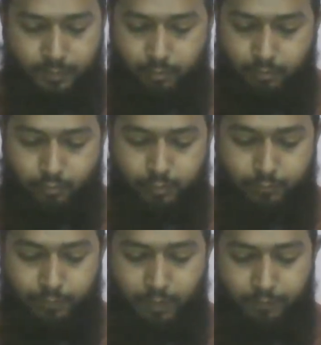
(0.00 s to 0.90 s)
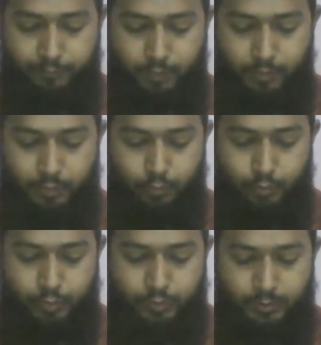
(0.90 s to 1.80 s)
oh sorry, five,
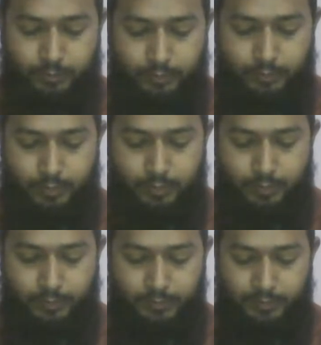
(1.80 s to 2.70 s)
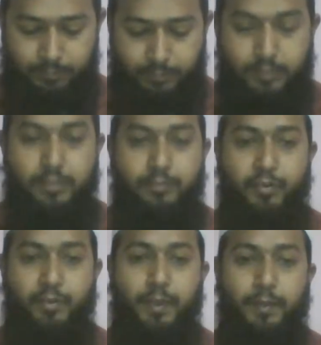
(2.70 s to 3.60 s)
curiosity and creativity
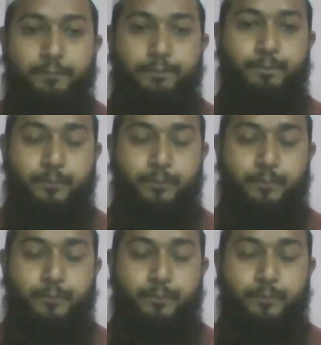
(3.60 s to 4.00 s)
driven.